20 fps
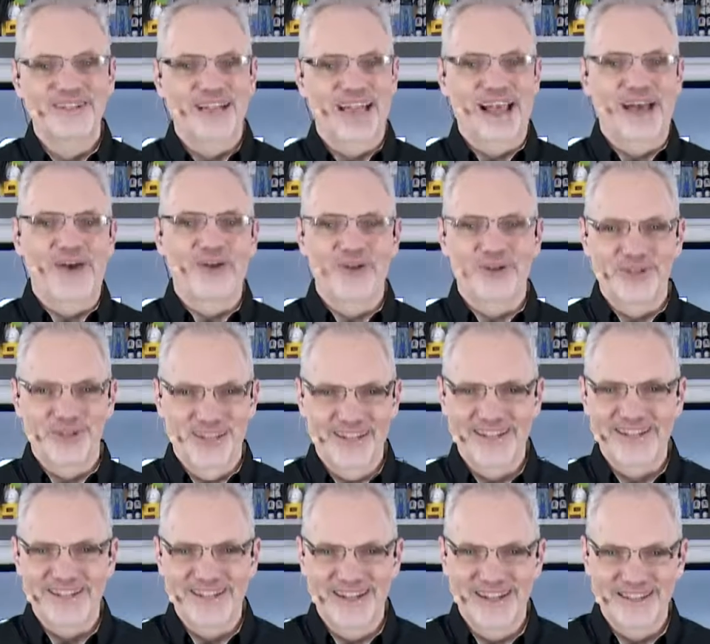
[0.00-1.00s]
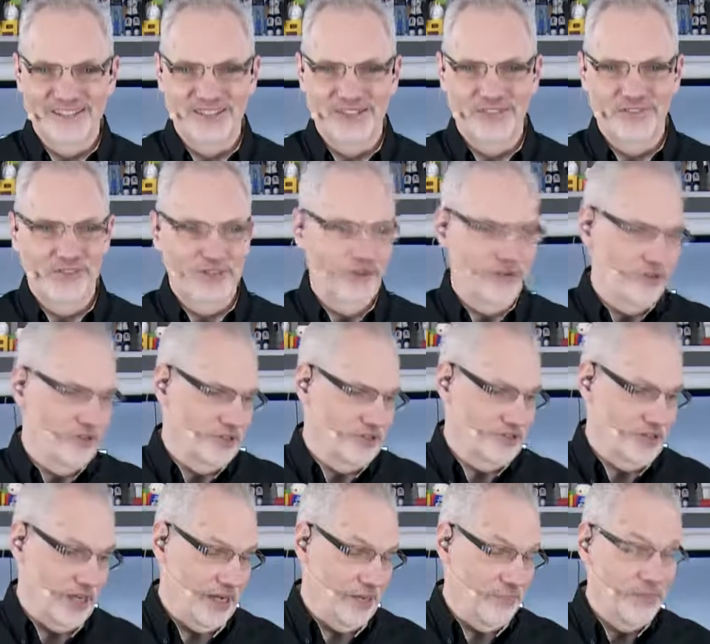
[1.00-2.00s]
out on late night TV all the
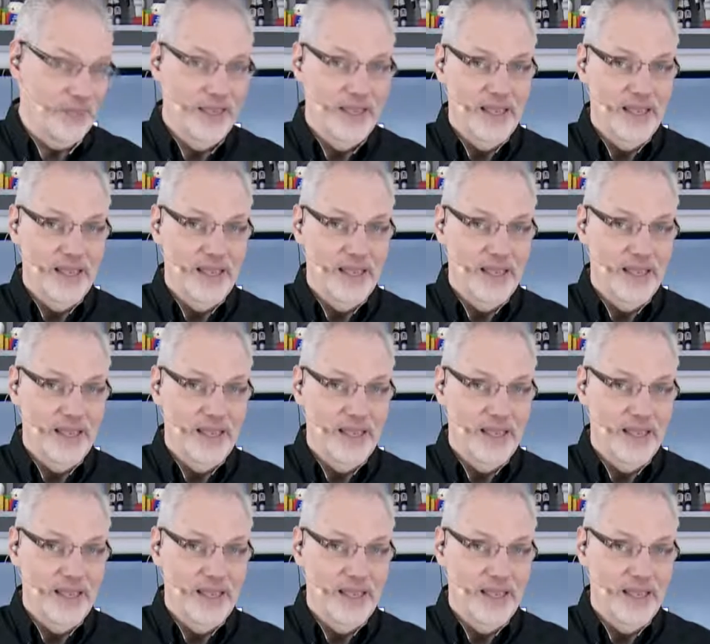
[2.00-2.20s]
time,